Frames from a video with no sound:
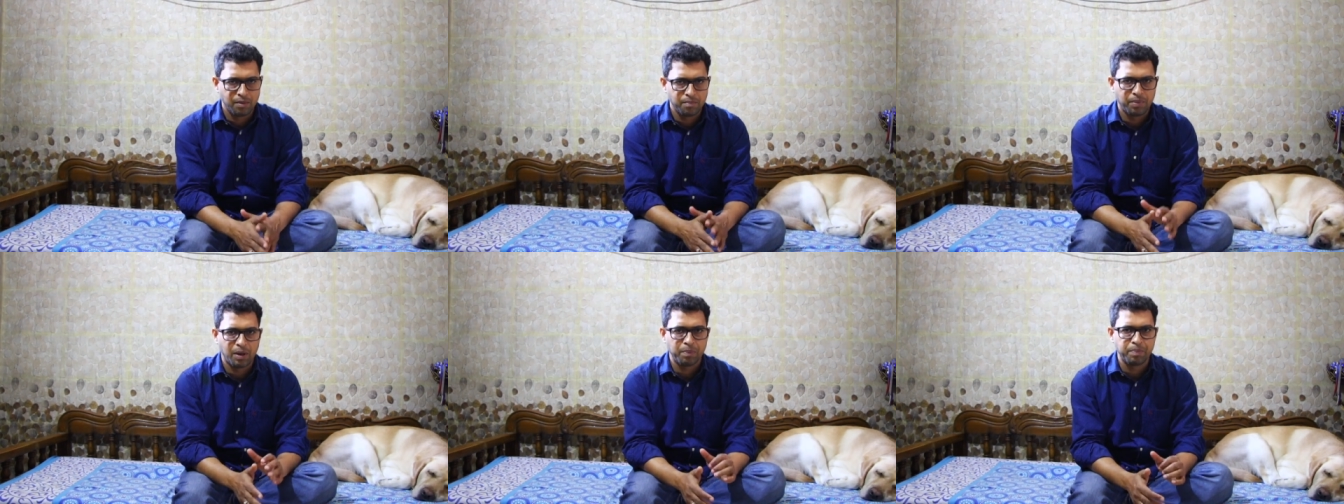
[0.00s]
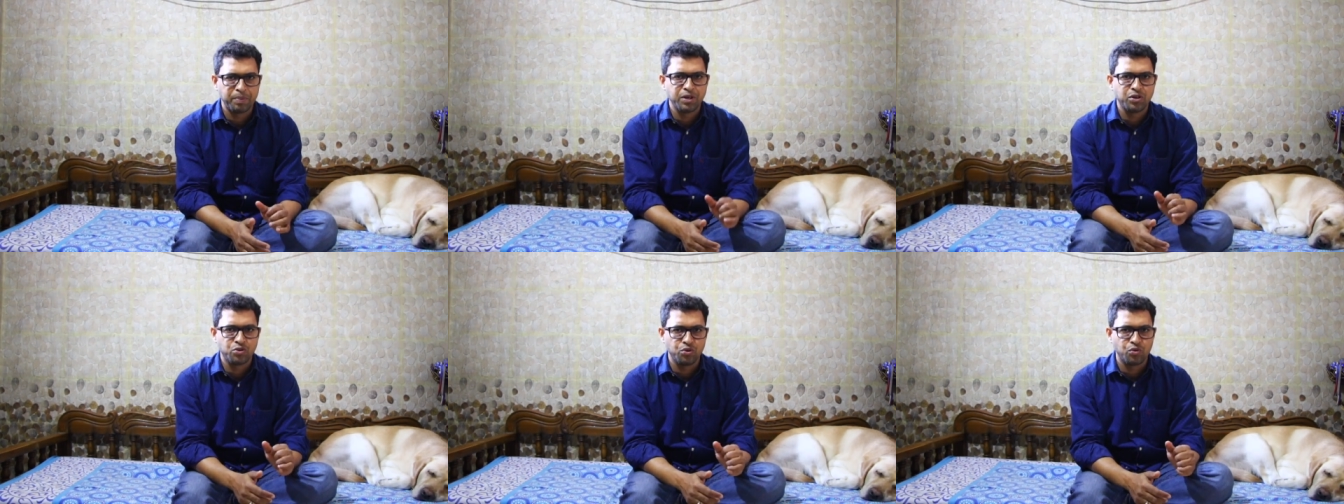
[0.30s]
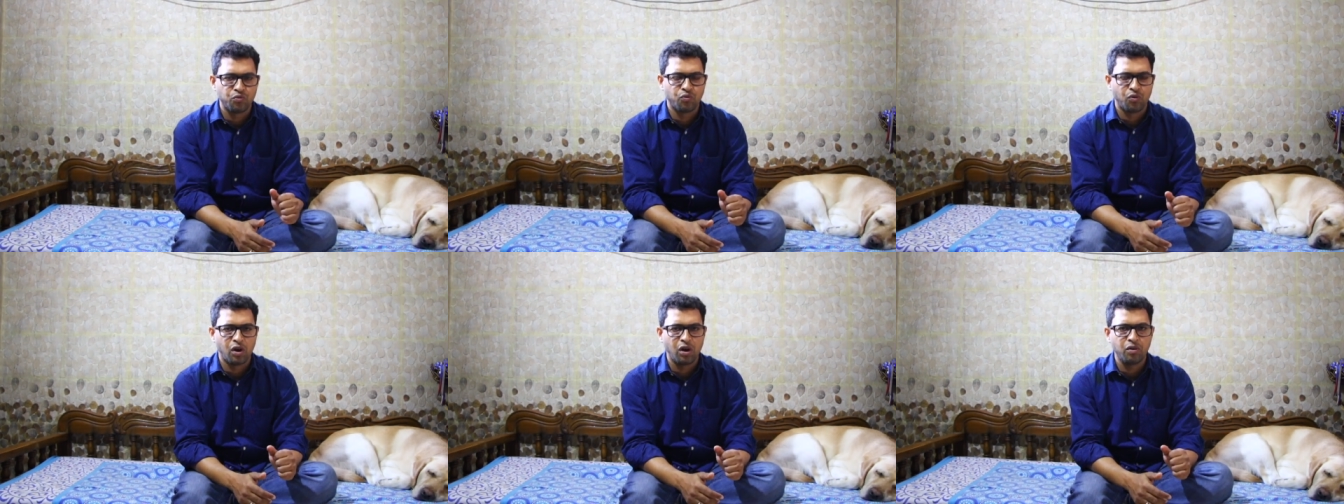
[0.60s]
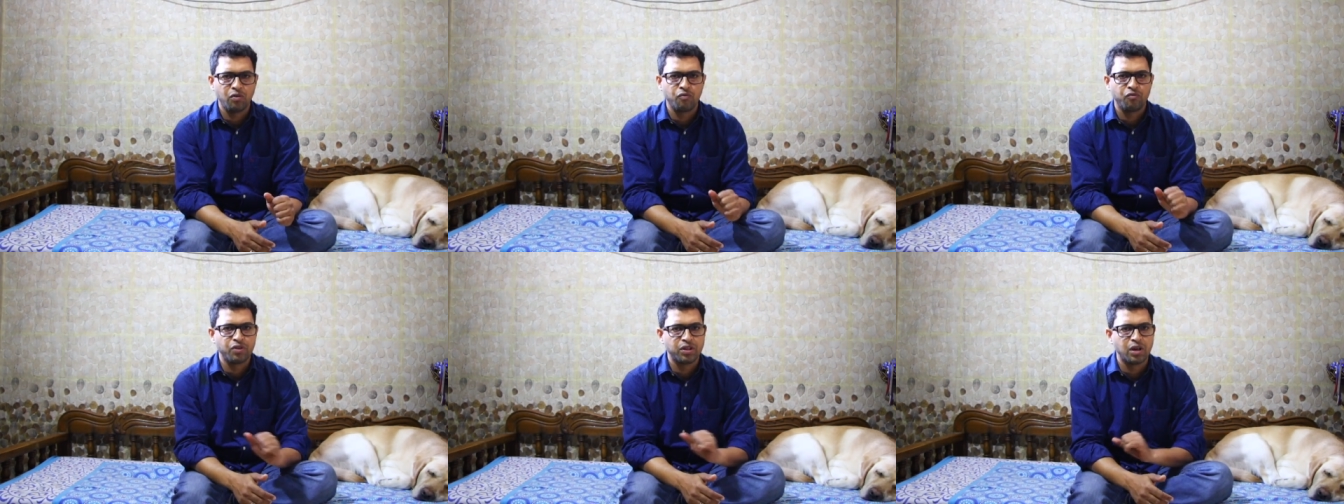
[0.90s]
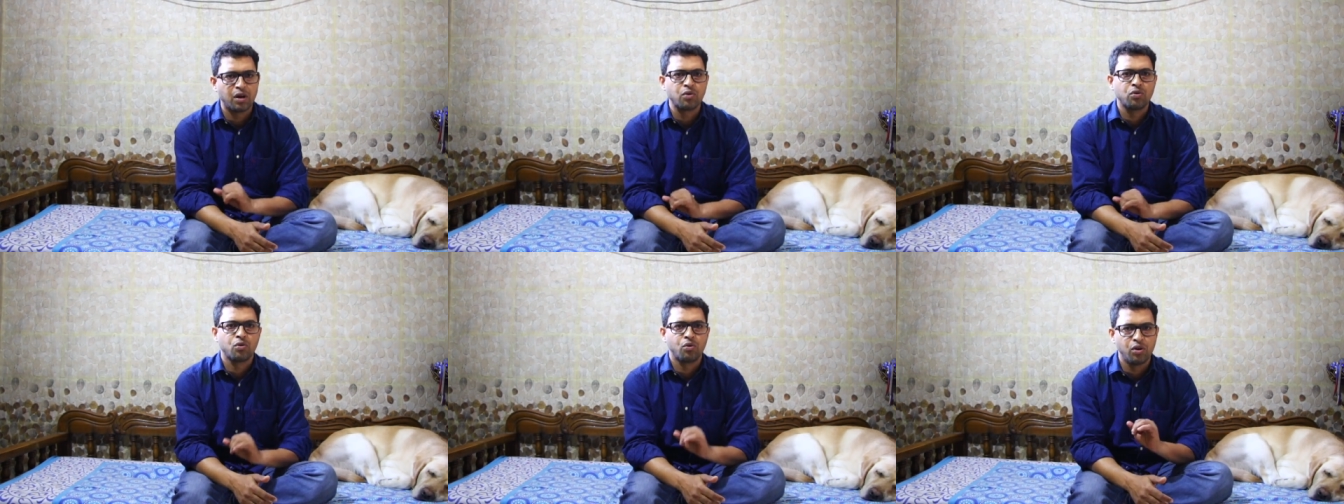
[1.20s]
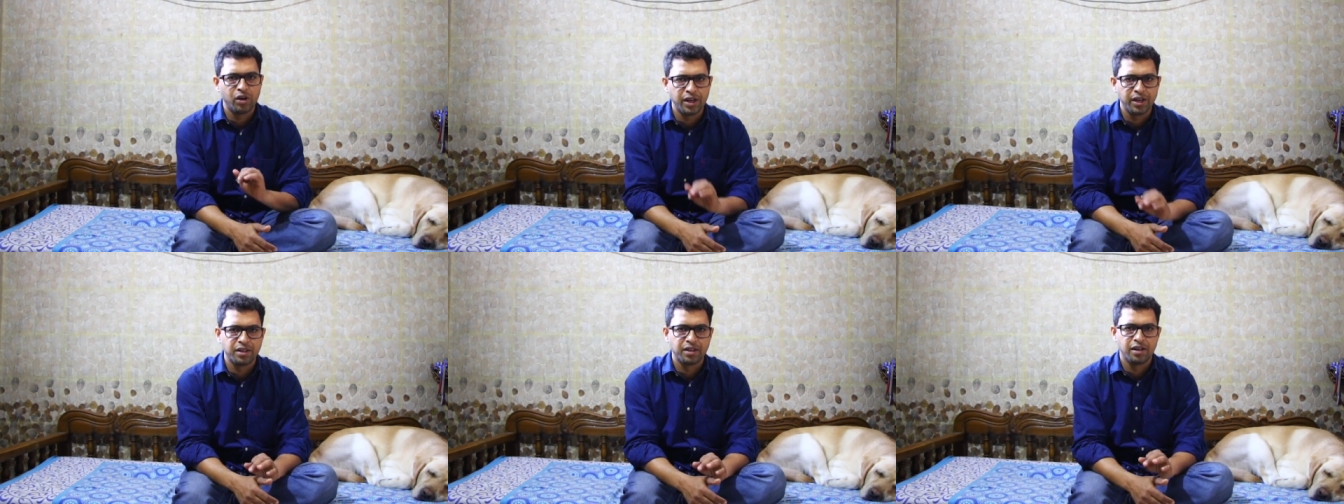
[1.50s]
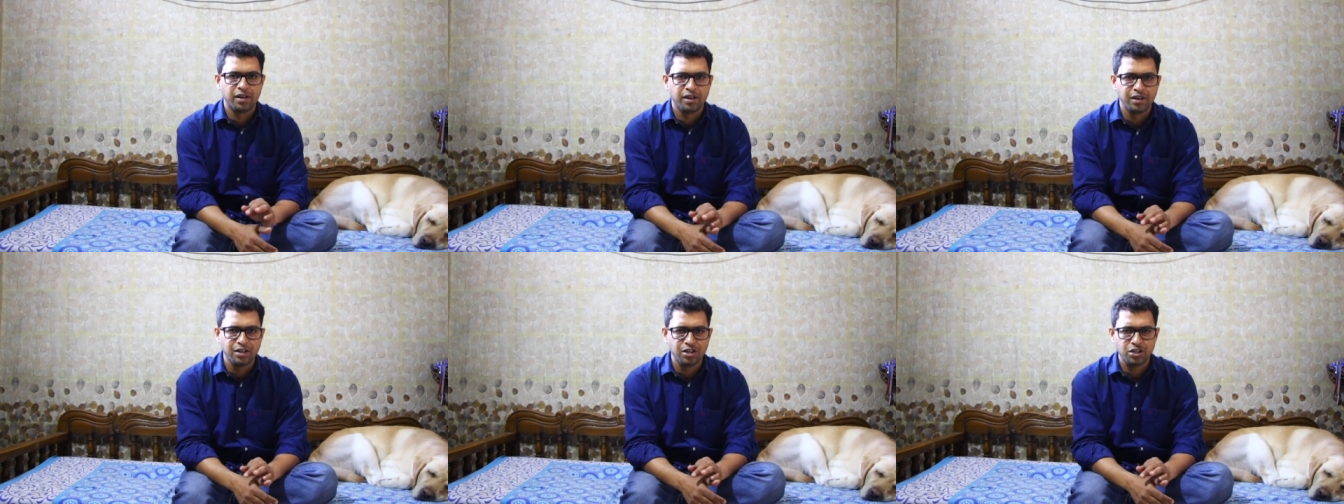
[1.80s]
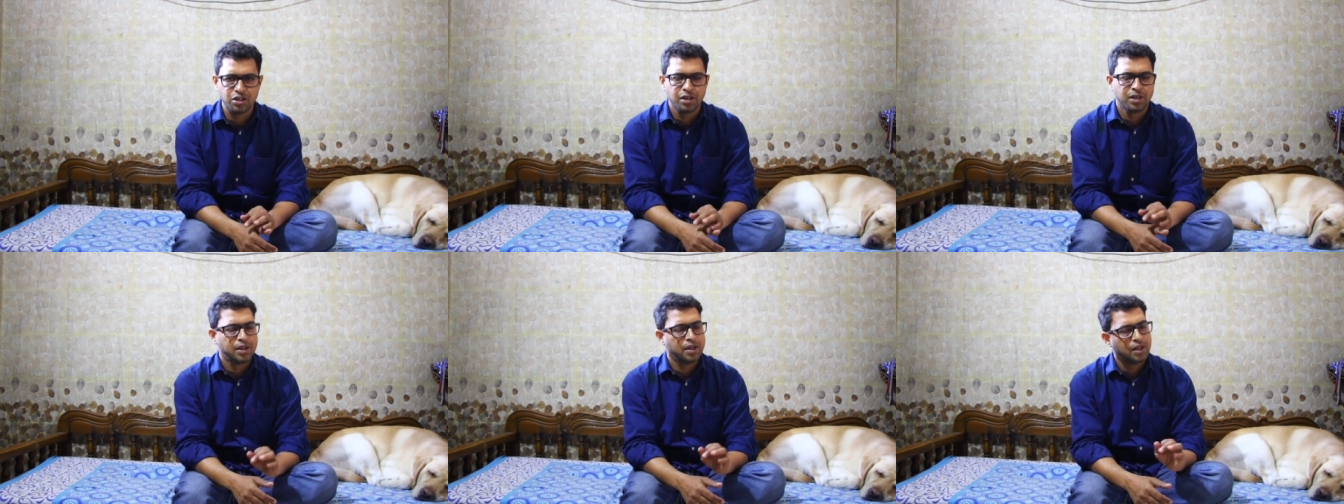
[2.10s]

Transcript: Puppy should walk without holding the leash.